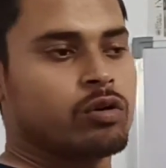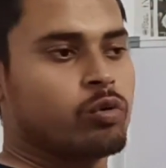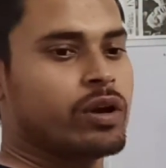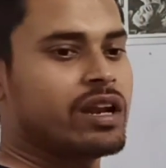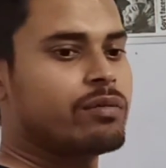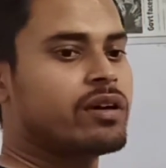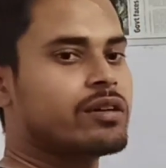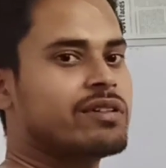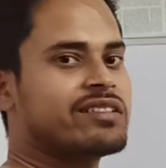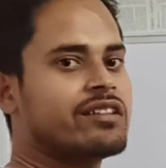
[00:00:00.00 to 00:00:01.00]
Whenever
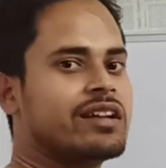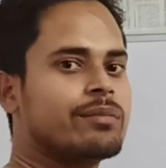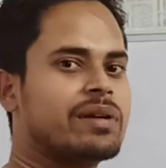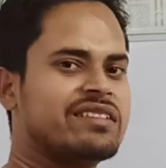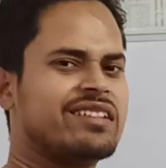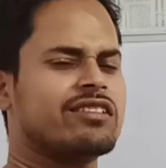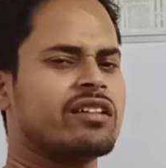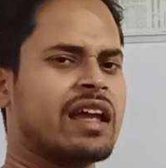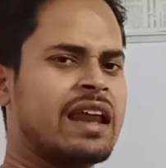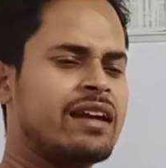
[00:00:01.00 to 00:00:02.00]
you are studying physics or
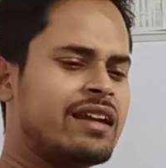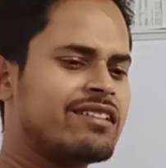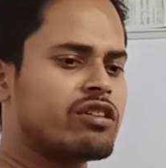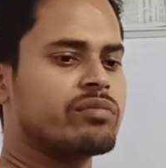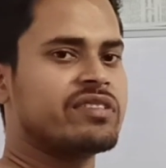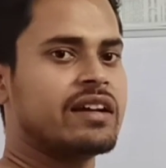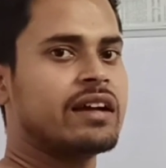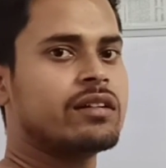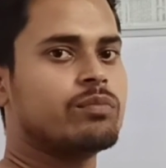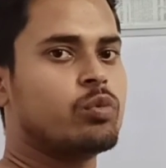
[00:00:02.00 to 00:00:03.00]
any
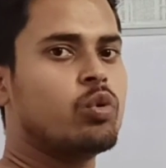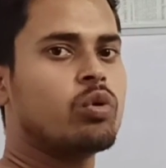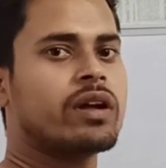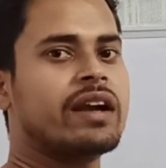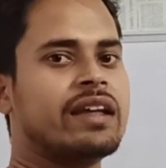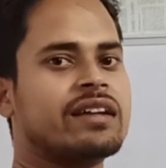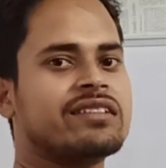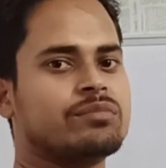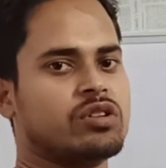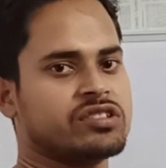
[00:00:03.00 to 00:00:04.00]
subject, book reading
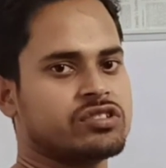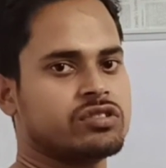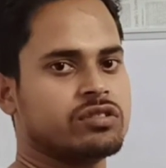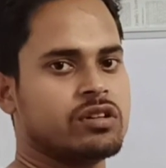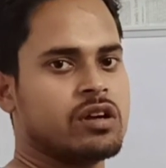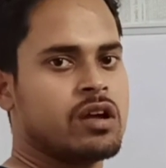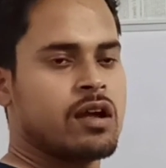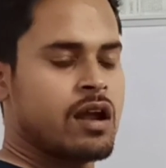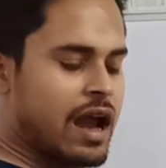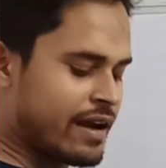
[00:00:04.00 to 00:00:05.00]
is must.
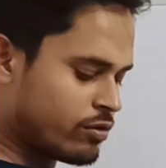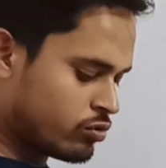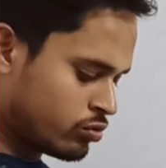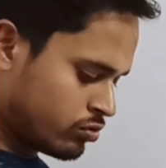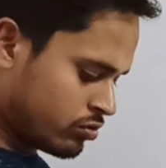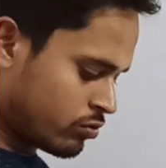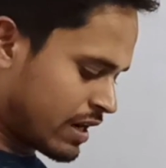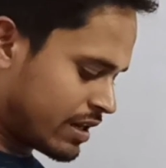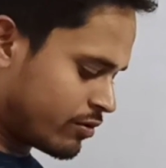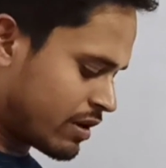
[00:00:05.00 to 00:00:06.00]
And you,
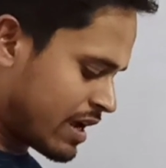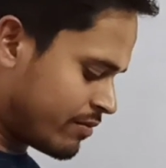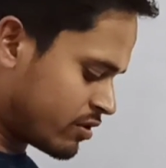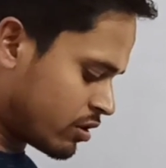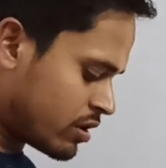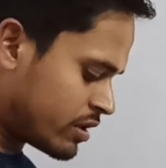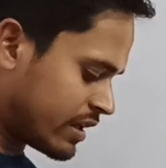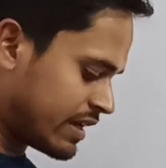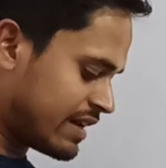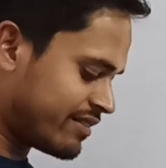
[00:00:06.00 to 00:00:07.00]
whatever I have
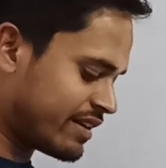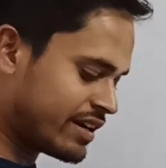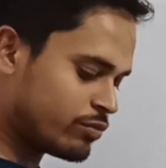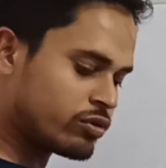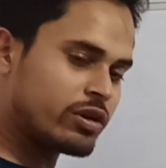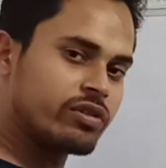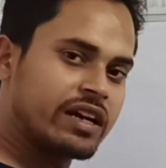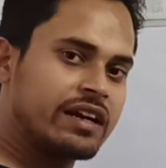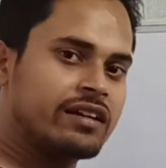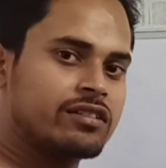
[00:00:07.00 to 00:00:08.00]
taught in NCERT book, you
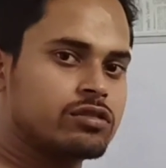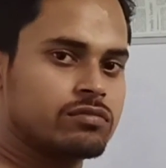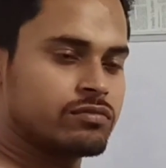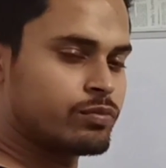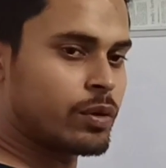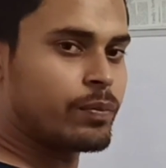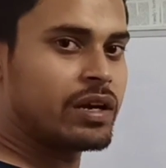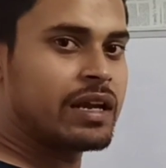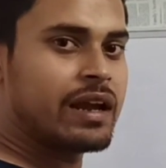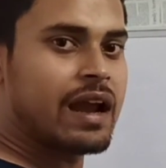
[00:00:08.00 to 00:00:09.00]
read it
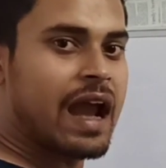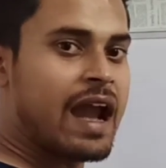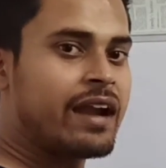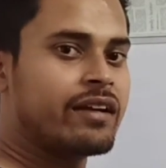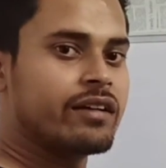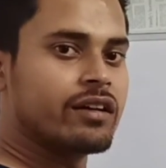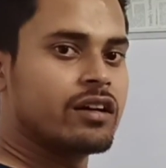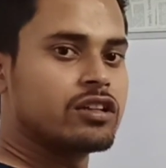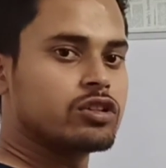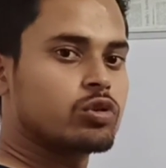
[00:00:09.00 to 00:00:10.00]
properly,
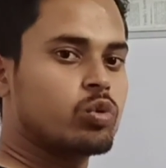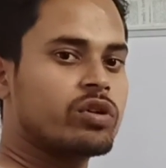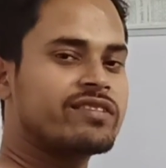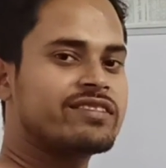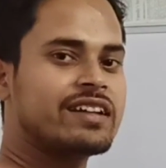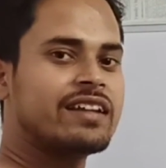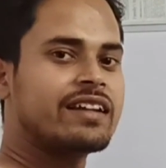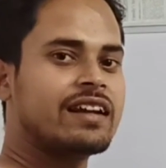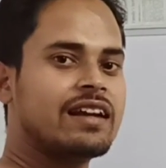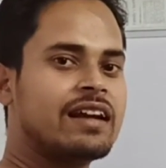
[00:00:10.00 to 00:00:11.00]
and the question
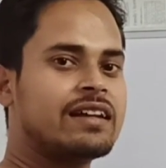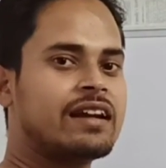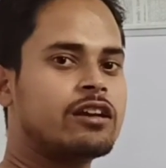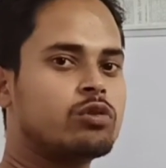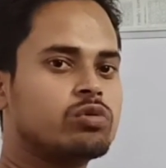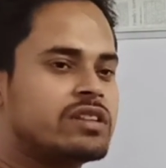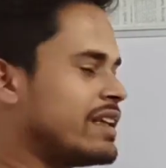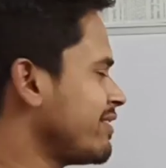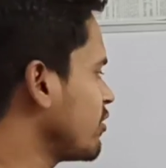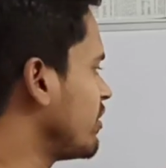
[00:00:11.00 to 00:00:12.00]
related to
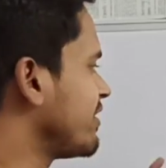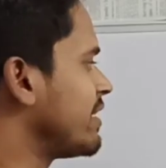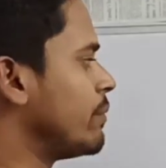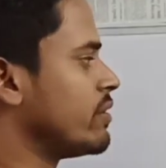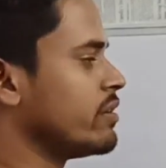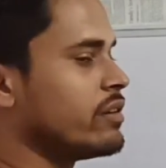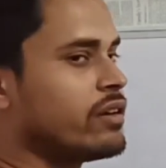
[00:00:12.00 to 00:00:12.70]
this concept,